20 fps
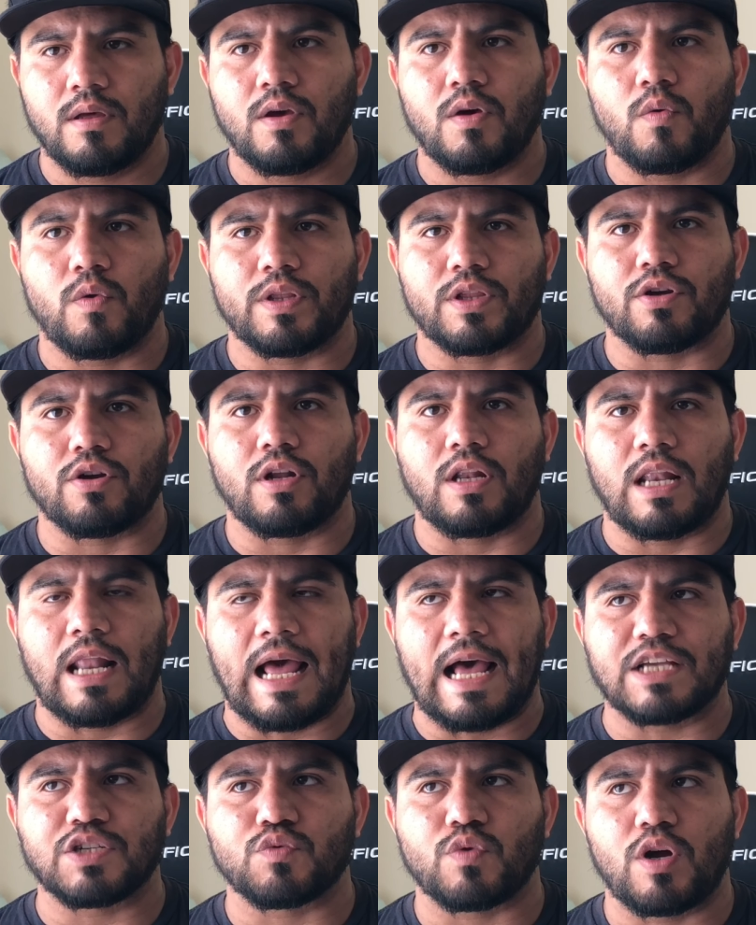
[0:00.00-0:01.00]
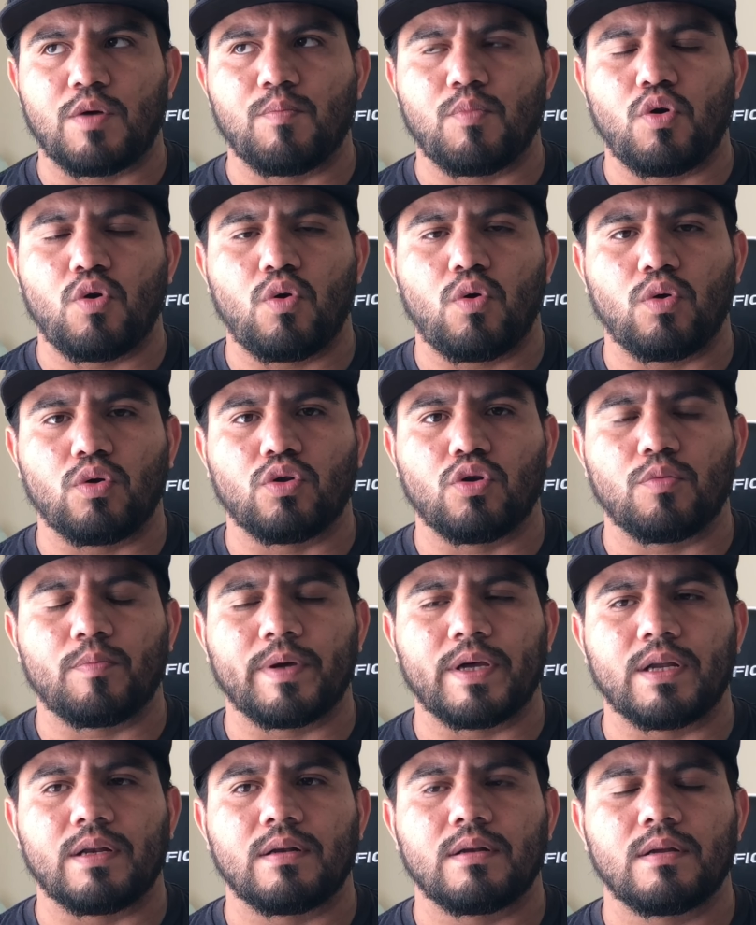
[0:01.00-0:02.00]
last round bull hold
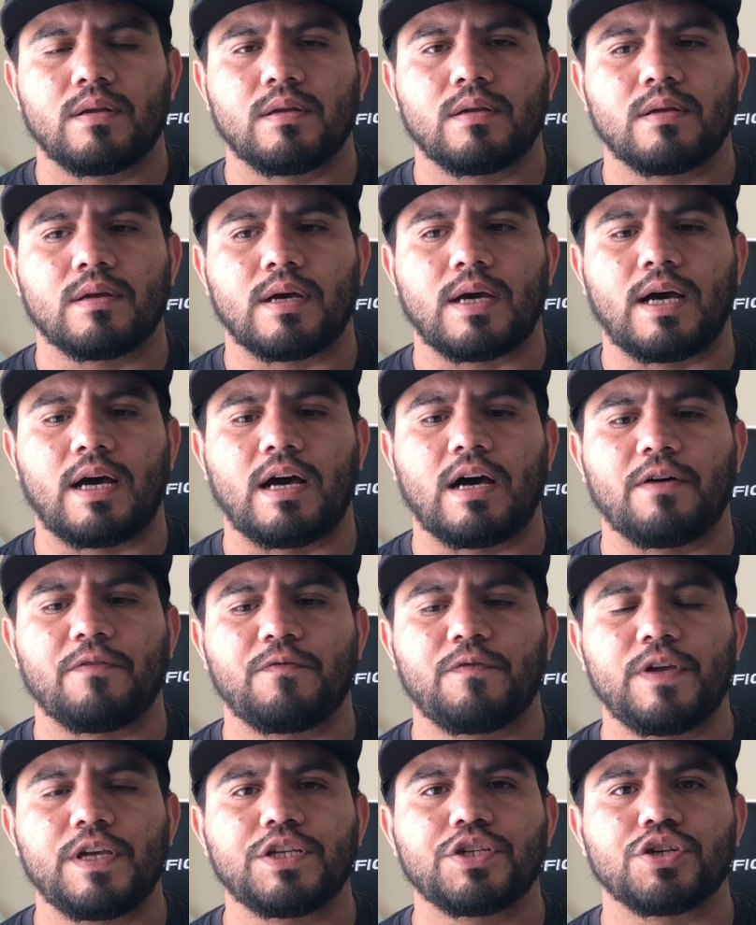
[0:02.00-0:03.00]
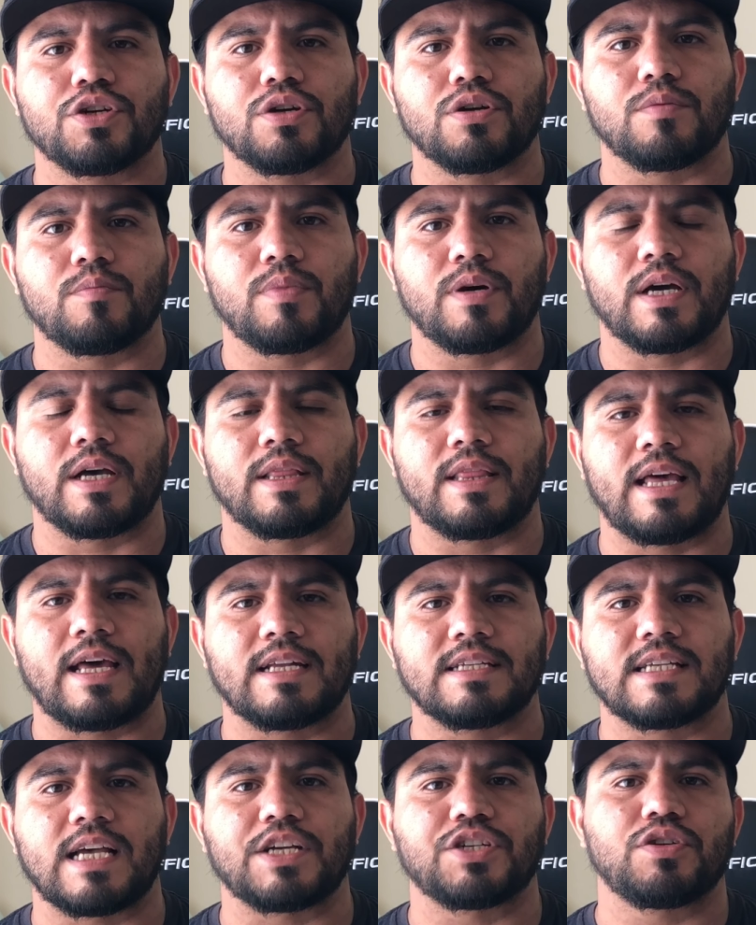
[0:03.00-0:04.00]
open feature, but that
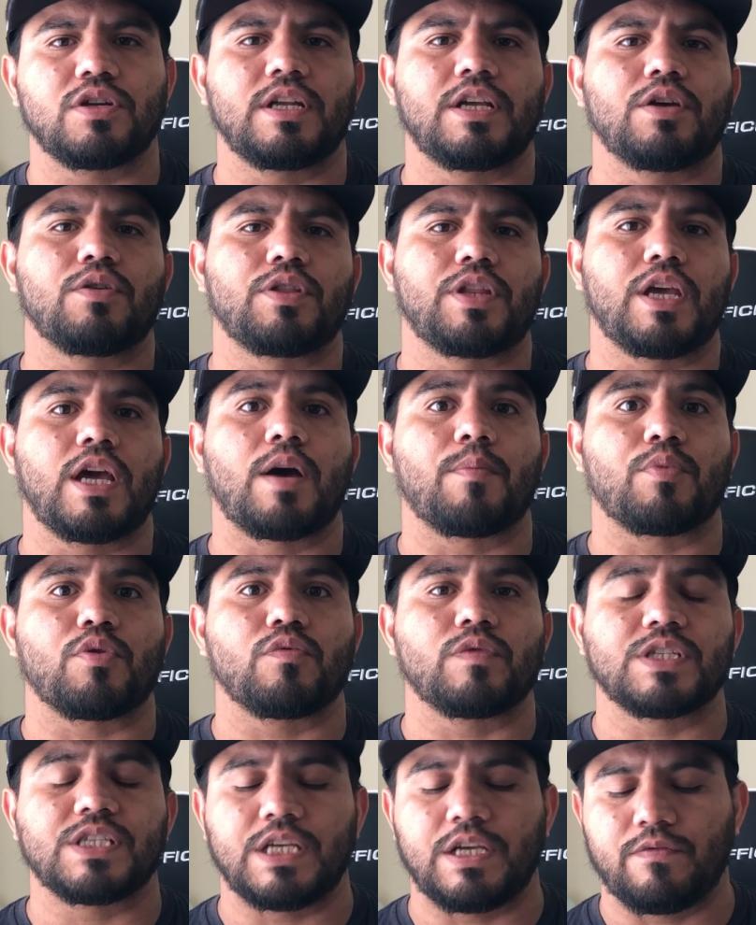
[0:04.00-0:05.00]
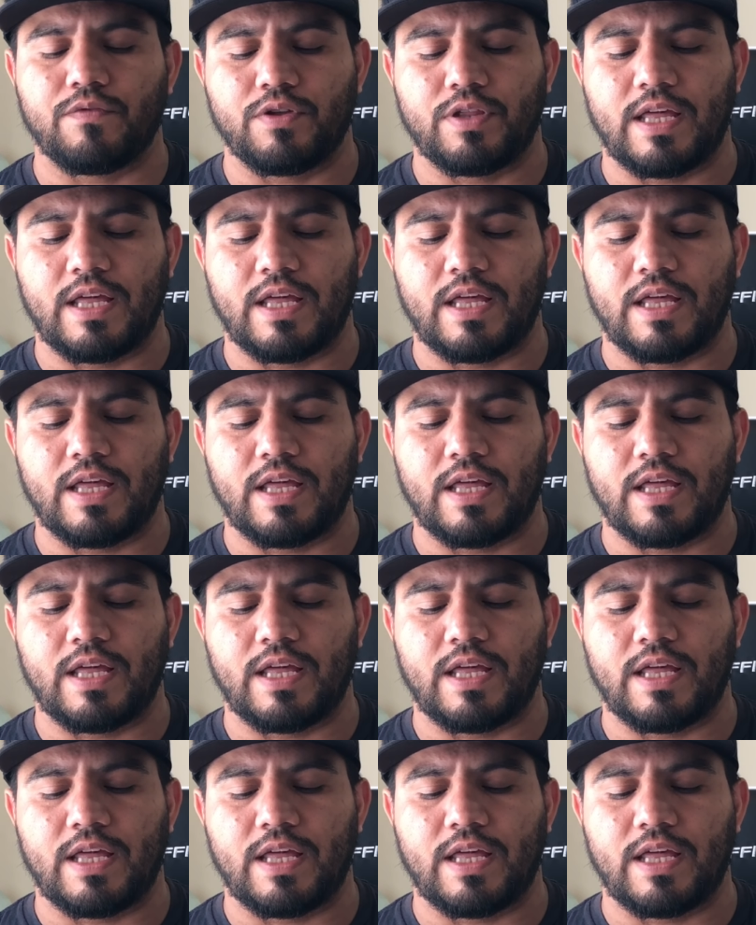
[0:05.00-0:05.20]
is actually on the upper receiver.